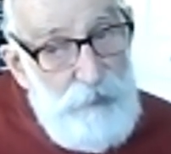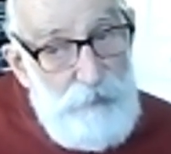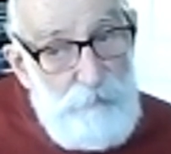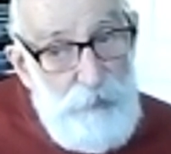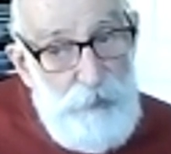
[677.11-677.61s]

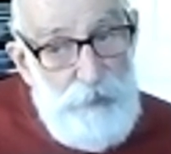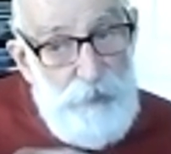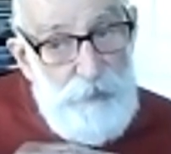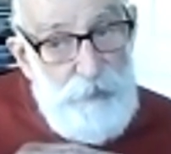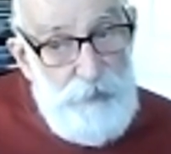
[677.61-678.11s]
than
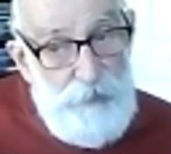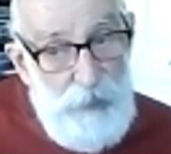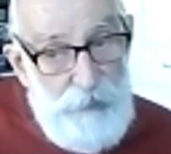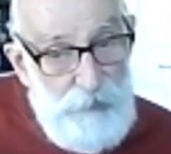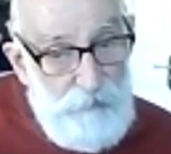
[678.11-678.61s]
poetry that
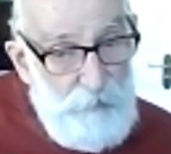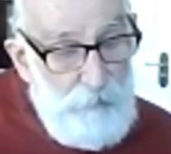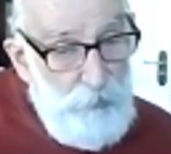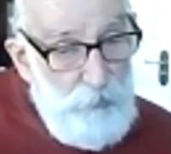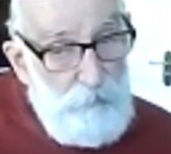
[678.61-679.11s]
arises from a more